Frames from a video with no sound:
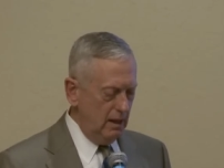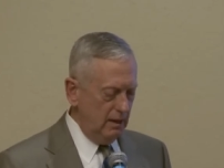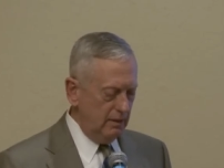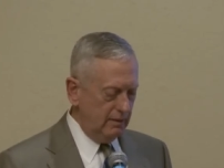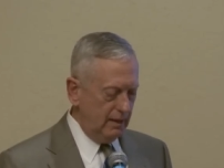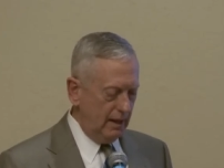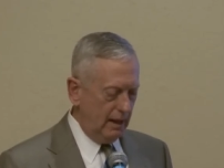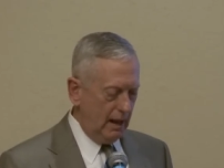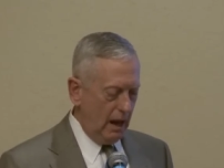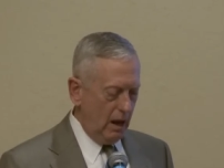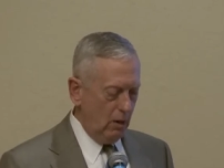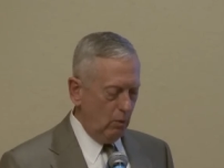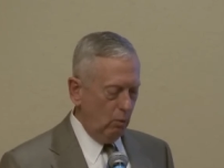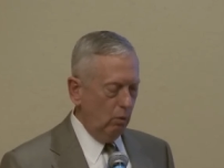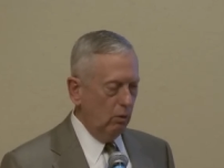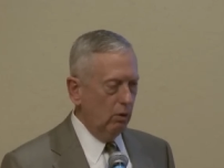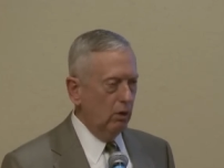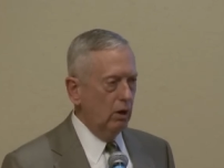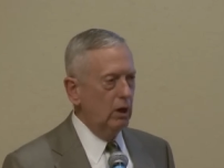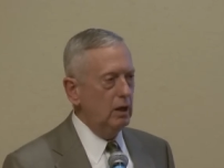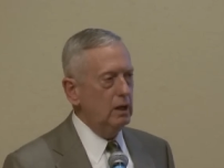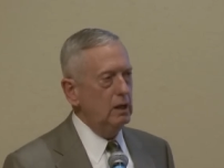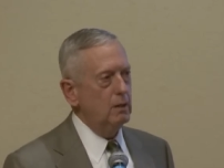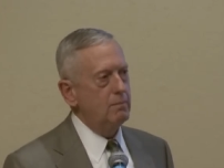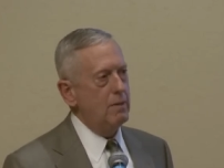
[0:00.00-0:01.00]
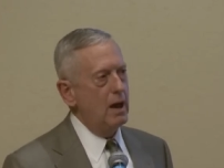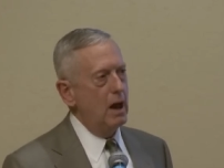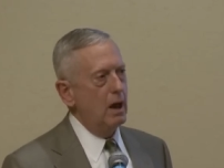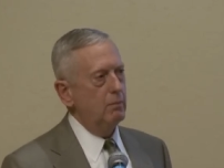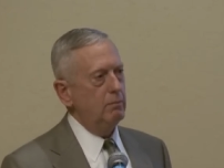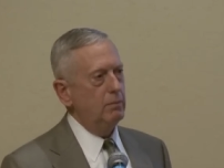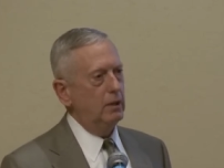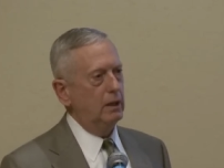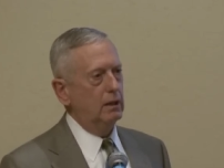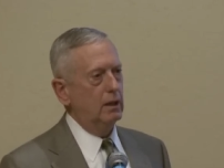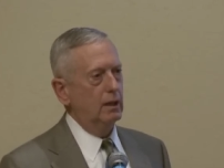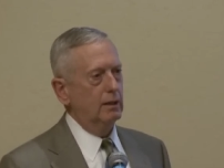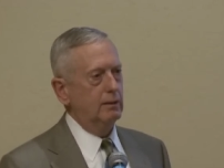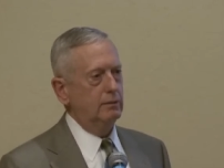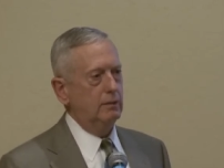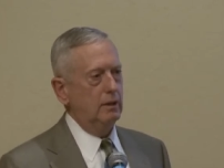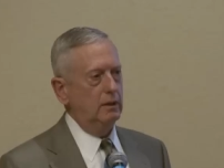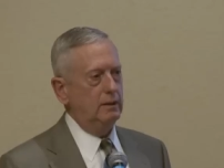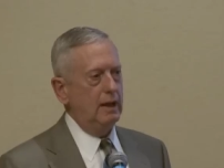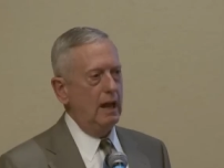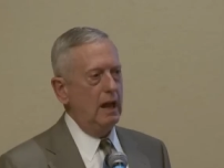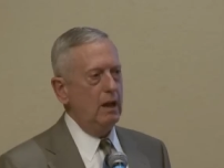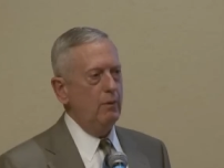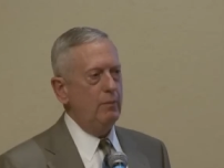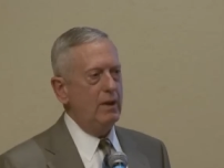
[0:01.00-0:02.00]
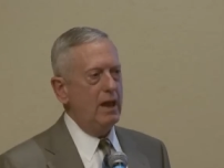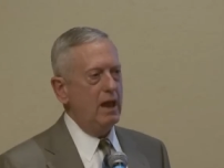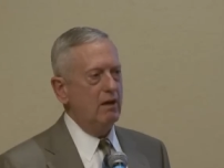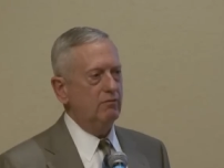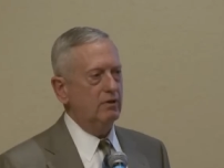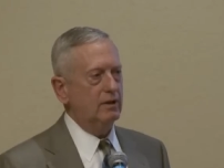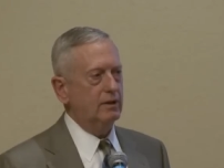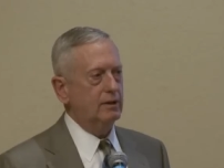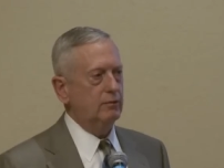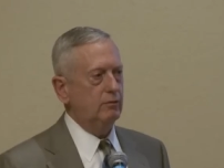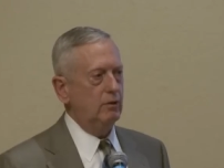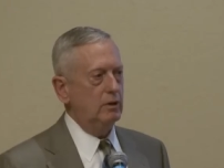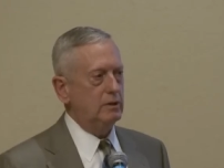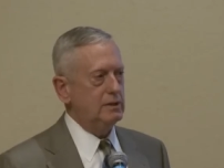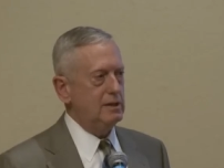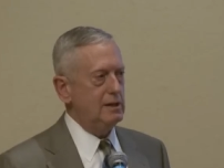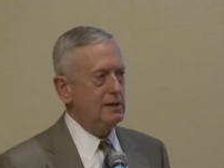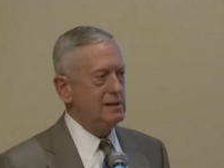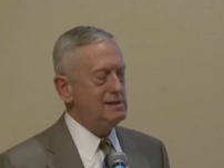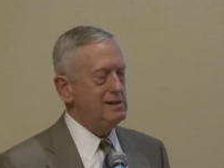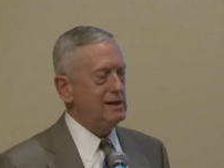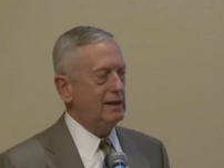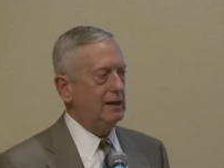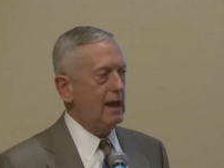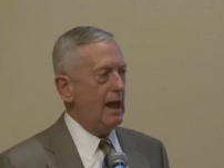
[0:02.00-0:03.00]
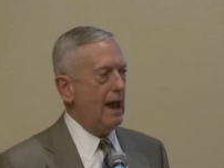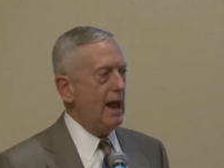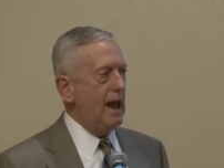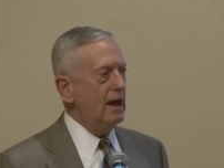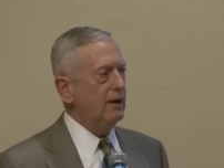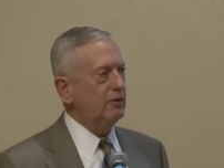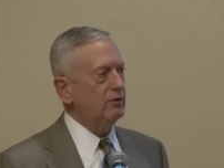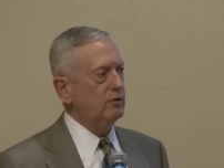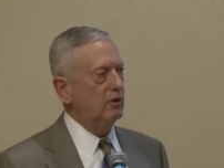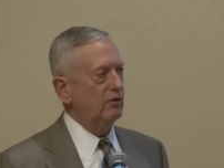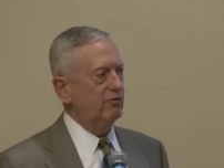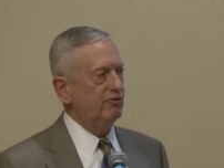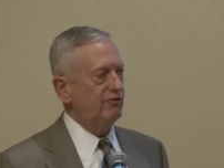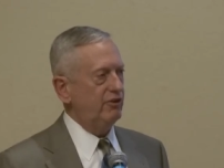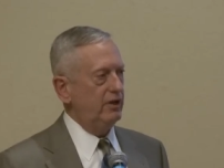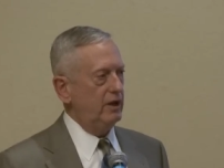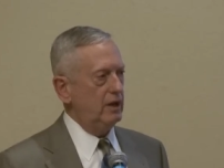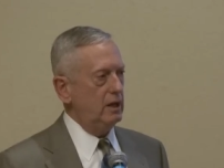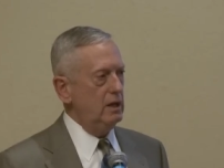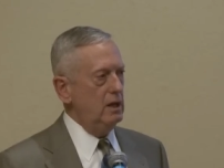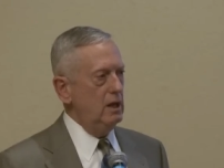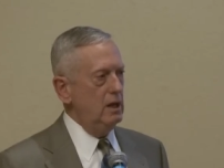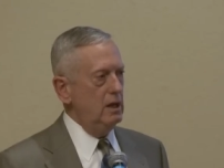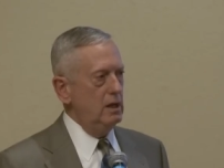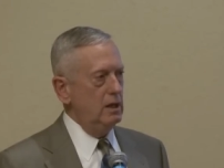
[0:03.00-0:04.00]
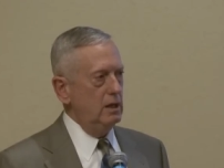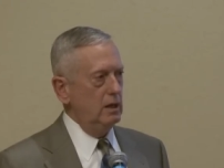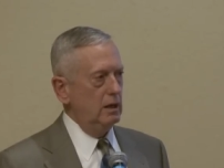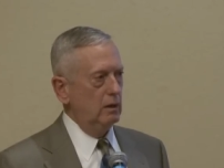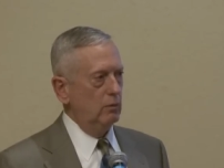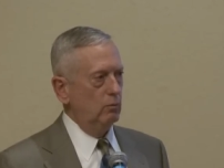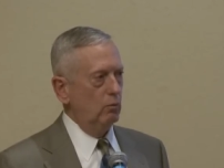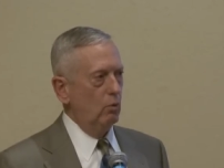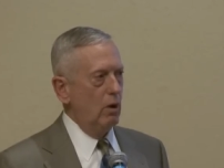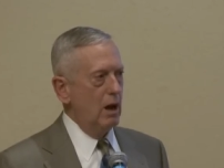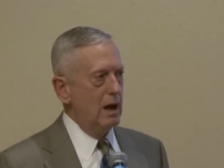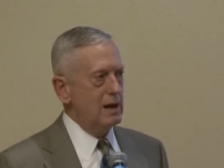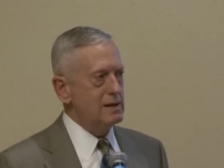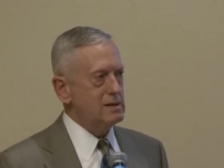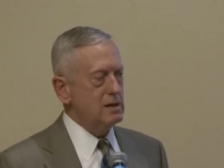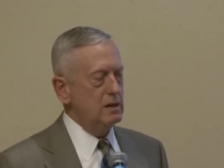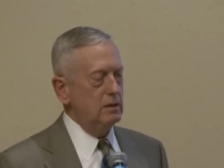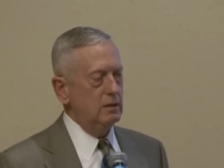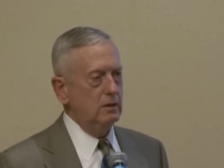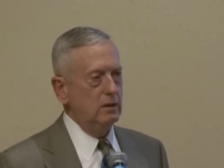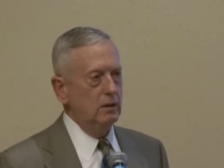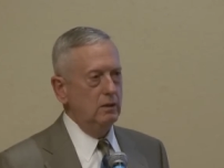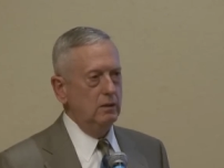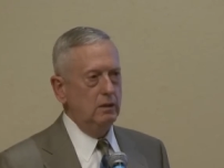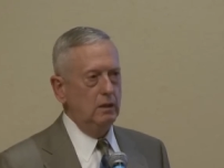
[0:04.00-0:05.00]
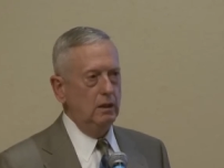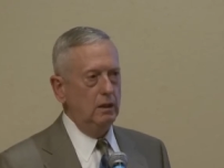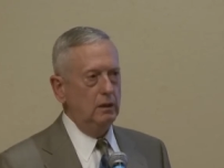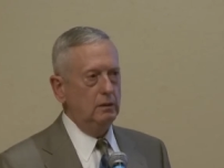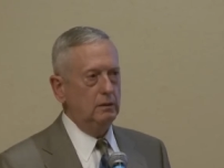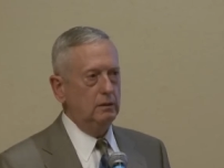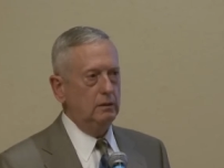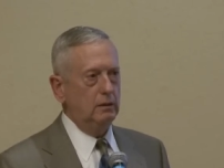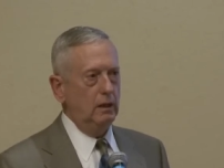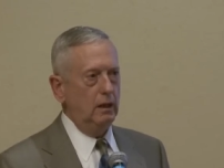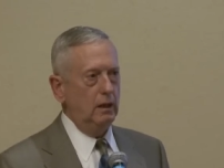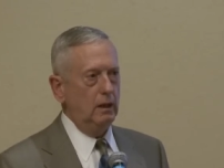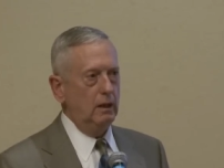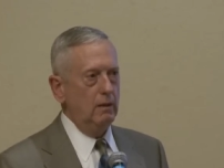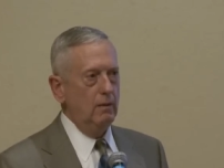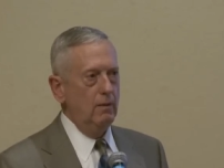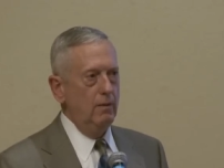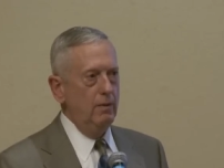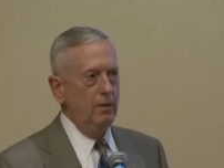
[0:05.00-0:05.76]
that I worry about, because today we have a strategic atrophy in Washington, D C.